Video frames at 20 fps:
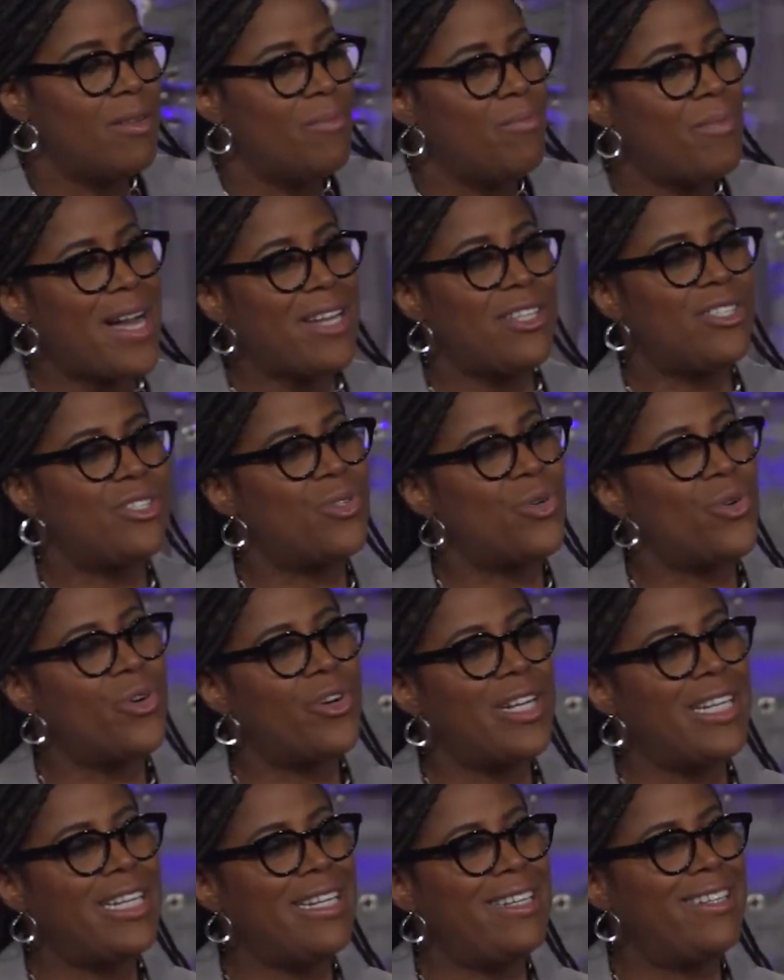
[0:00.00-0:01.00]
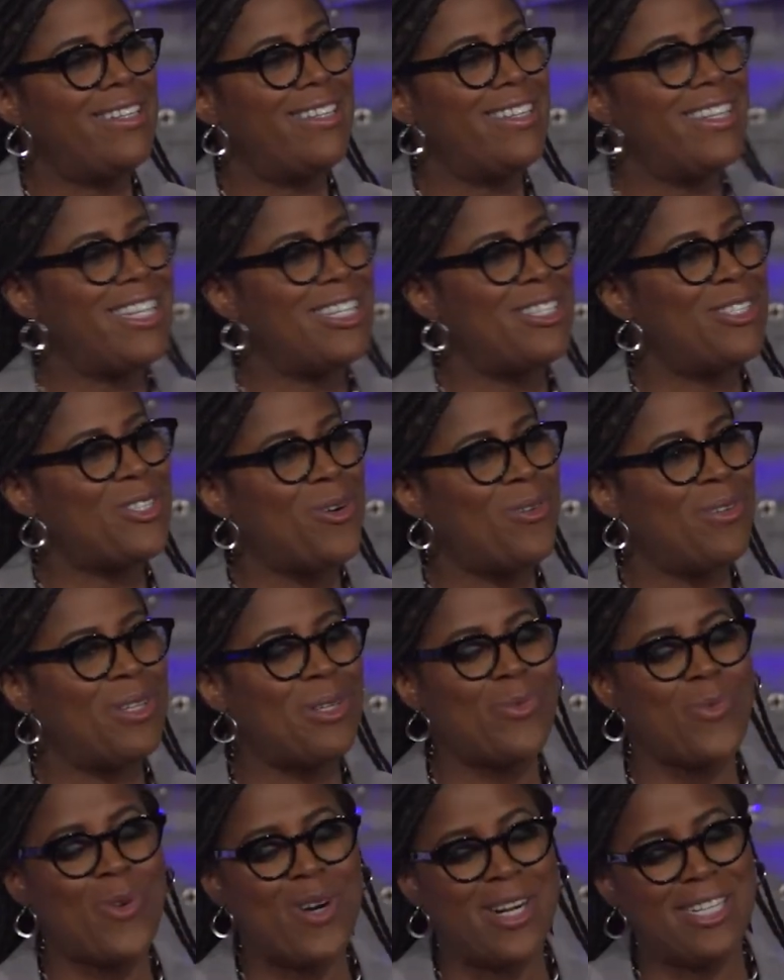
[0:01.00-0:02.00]
My story is
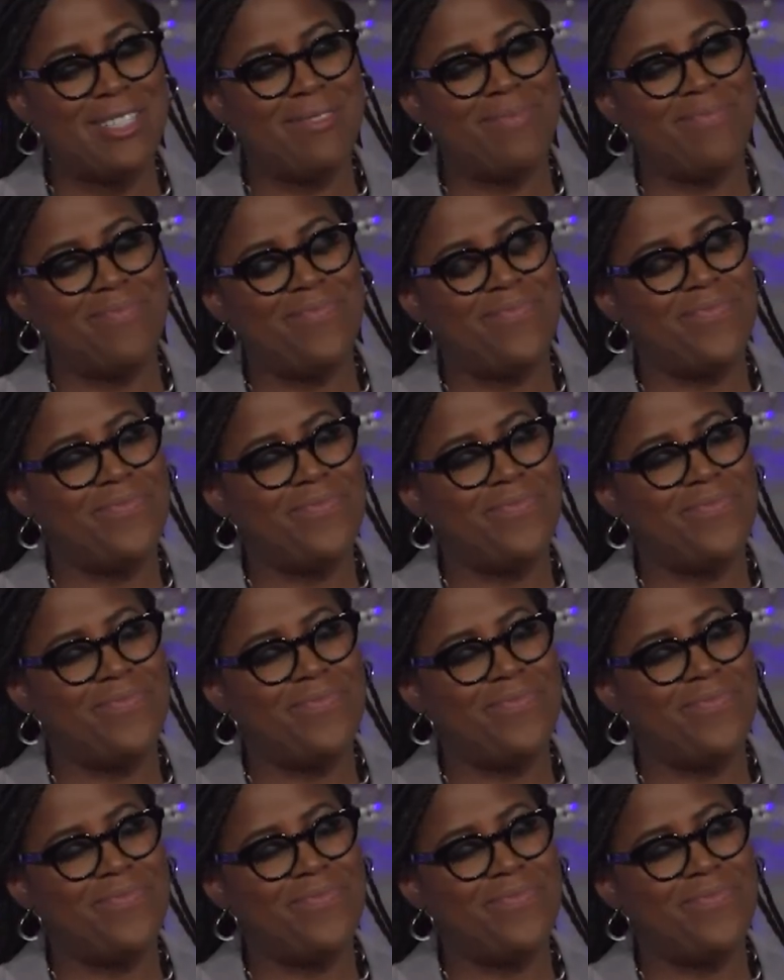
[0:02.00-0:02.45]
only one,